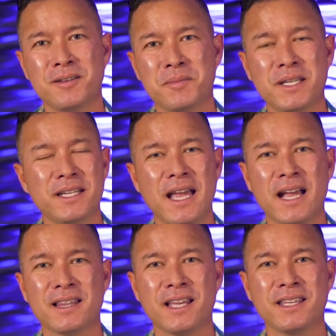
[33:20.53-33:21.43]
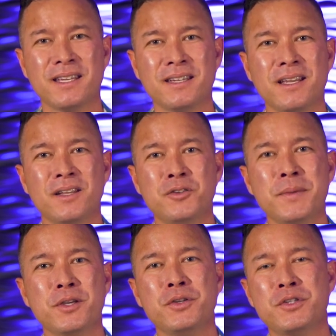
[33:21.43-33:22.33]
Begin to act like it. Do
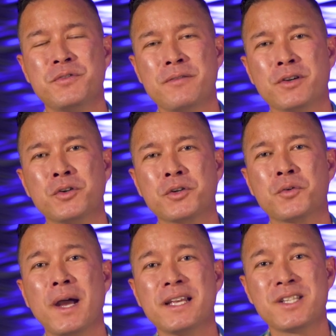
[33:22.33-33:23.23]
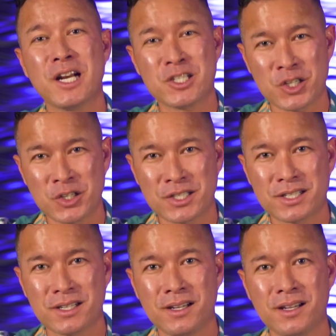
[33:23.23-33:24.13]
me a huge favor. Go to arise.church.